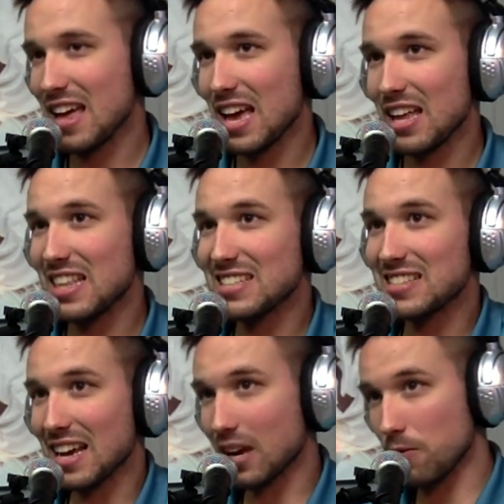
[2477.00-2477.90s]
the
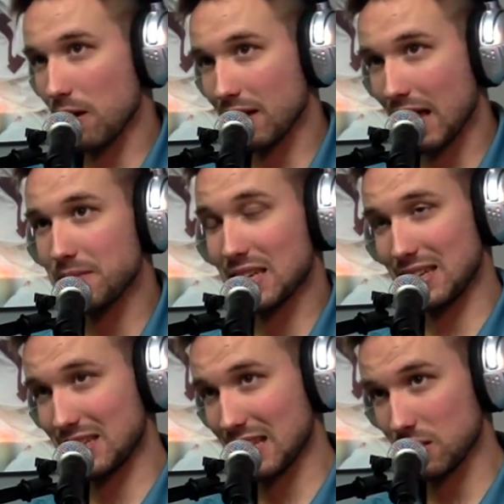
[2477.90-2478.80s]
second round game to get
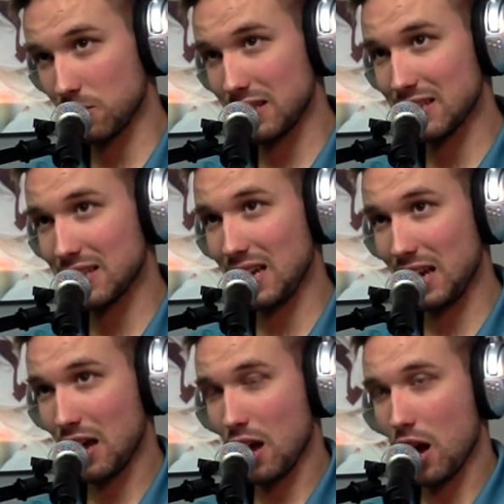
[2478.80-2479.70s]
to that Sweet 16,
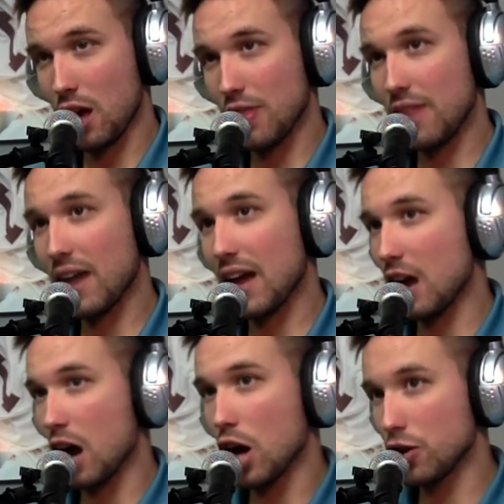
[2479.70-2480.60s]
they've gotten
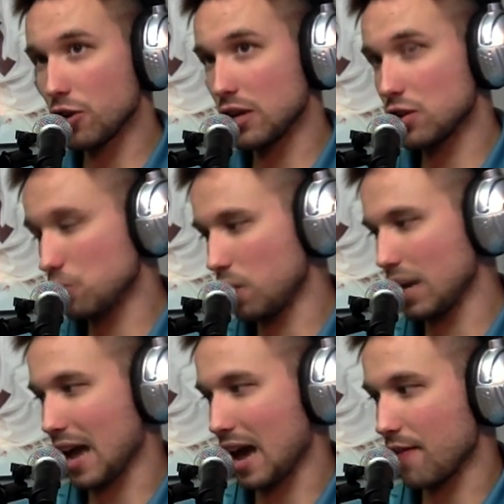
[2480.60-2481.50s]

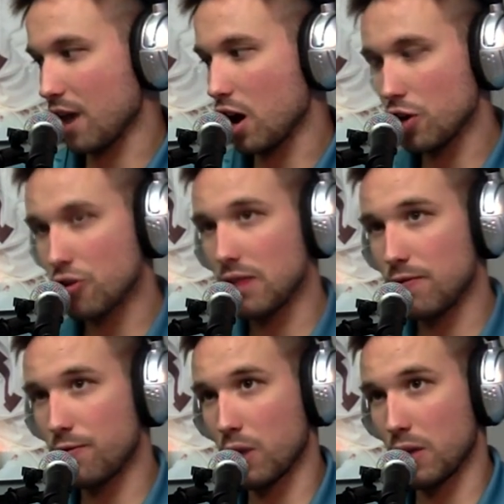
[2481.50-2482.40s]
120 out of
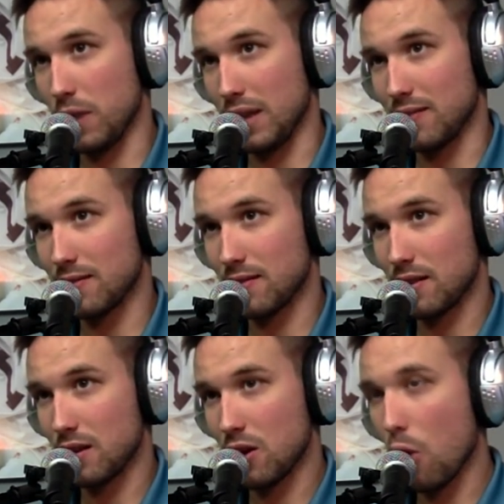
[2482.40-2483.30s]
140 wins.
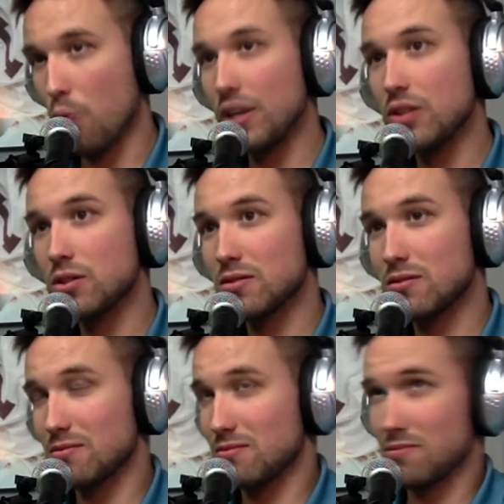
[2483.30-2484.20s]
Only
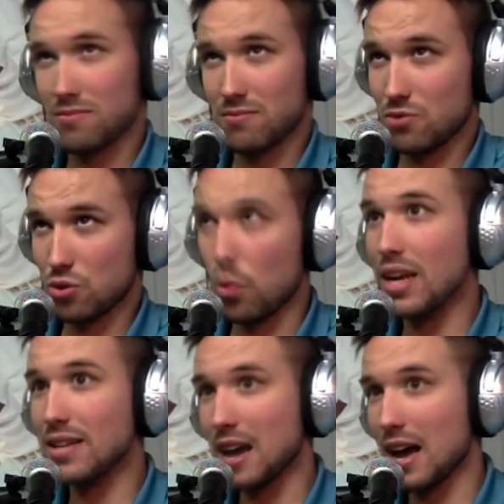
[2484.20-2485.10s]
20
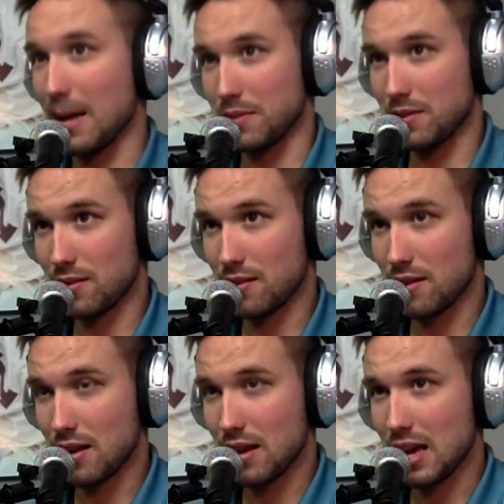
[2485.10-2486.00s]
times
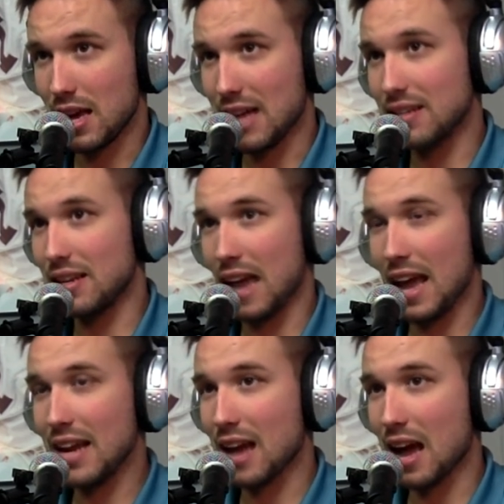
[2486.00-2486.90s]
has an
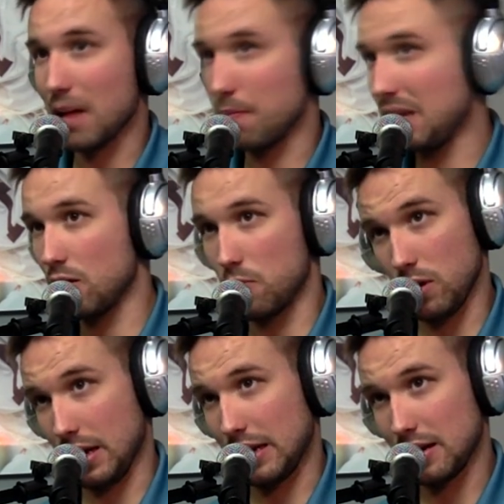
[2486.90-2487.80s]
8-9 beaten a 1.